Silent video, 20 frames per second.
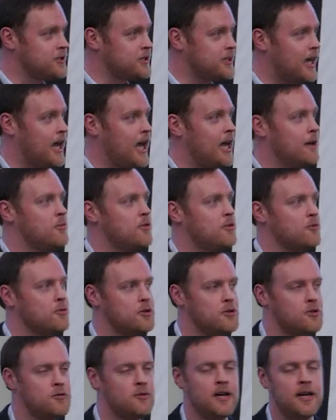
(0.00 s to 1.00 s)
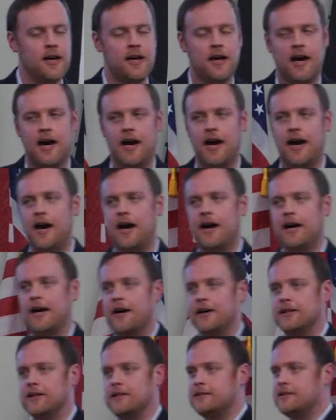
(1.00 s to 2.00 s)
technology in the classroom.
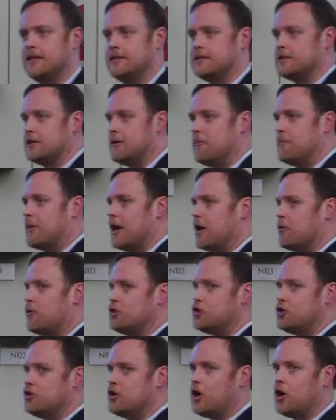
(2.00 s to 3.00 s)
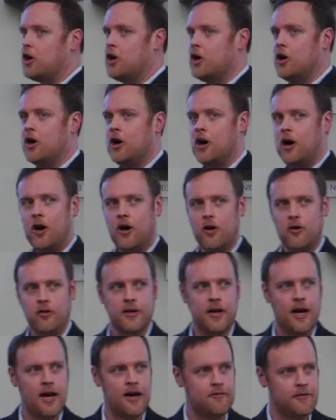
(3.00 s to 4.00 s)
So I think one thing that's worked
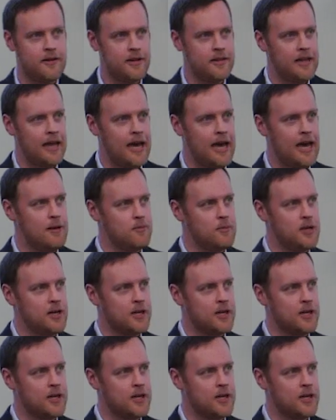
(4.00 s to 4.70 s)
really well for me